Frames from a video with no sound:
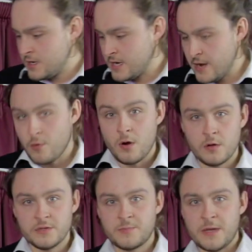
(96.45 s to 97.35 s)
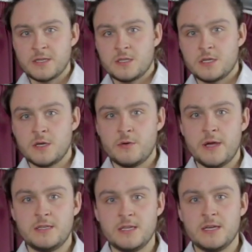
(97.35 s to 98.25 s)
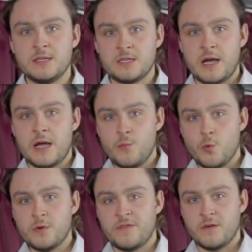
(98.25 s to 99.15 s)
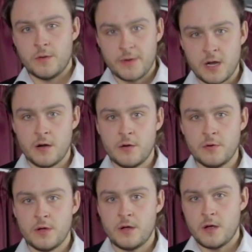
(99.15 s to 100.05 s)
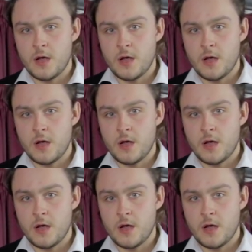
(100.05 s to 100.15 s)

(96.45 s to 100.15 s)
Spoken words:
Now on the Spektor 2 it is a wood fibre cone,